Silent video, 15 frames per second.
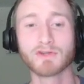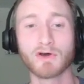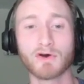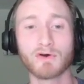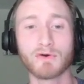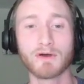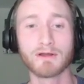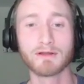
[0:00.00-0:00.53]

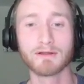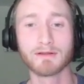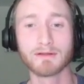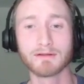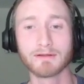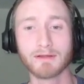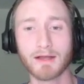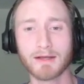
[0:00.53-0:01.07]
So,
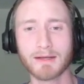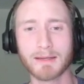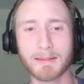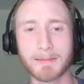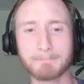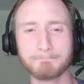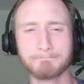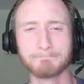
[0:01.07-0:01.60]

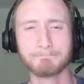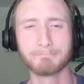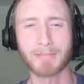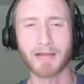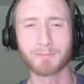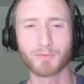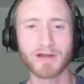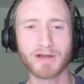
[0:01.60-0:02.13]
um,
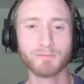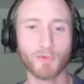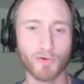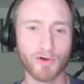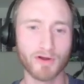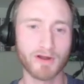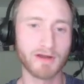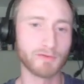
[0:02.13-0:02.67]
I prayed
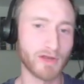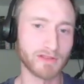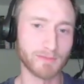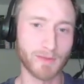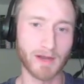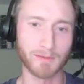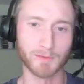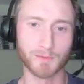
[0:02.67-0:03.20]
more and read the
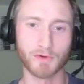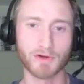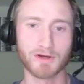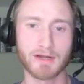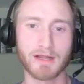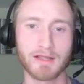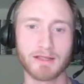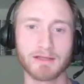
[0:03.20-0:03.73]
Bible
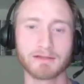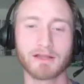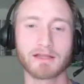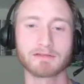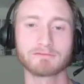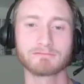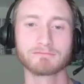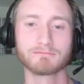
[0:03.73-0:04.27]
more, and
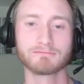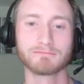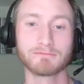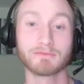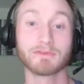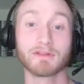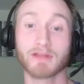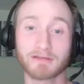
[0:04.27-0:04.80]
like,
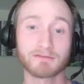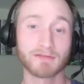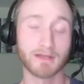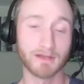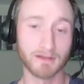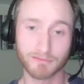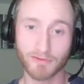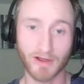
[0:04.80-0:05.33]
like
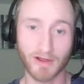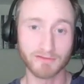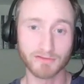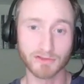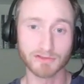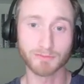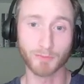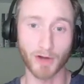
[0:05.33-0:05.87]
the five
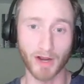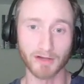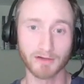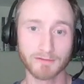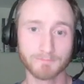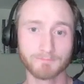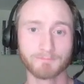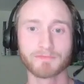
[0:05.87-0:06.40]
years
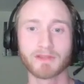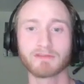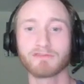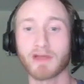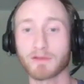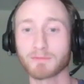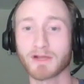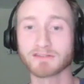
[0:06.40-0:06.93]
prior, I
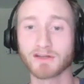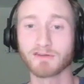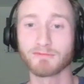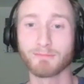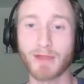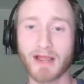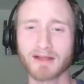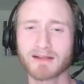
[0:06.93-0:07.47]
found
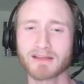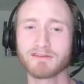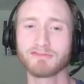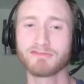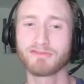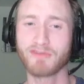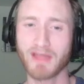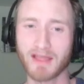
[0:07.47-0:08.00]
myself back on the
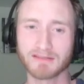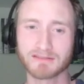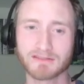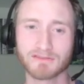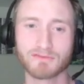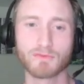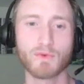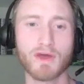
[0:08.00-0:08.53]
fence
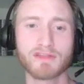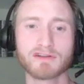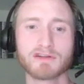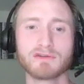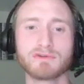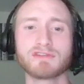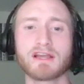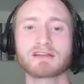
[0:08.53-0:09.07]
of whether it
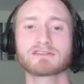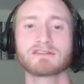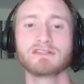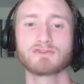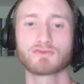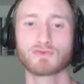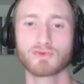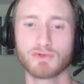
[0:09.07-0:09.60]
was actually
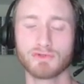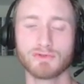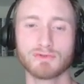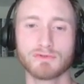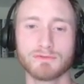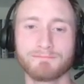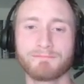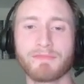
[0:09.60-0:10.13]
true.